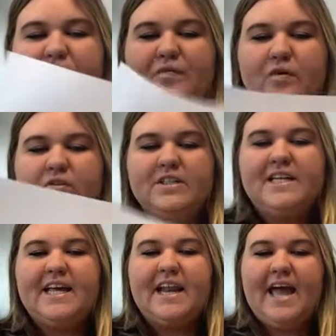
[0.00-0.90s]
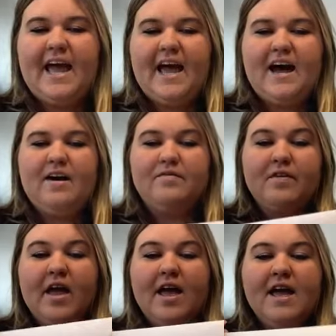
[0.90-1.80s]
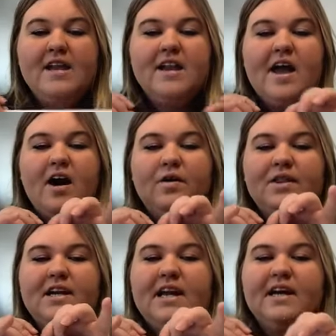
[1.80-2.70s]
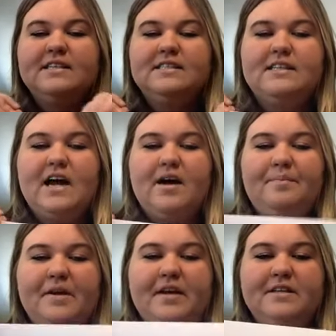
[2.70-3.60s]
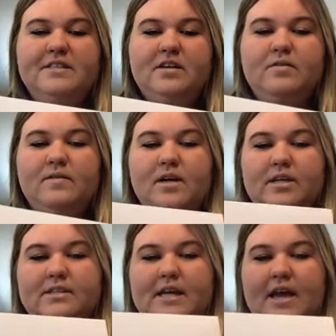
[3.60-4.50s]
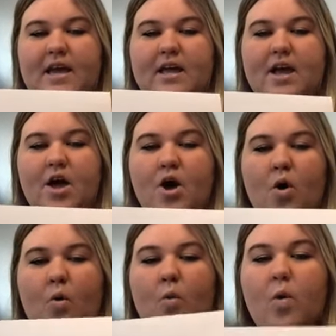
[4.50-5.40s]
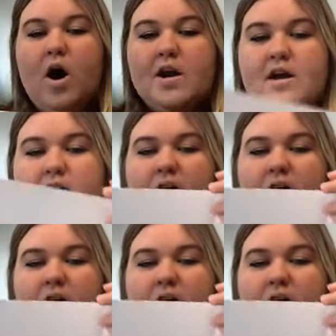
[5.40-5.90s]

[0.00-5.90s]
fold it in half. Now the next step is you'll want to take one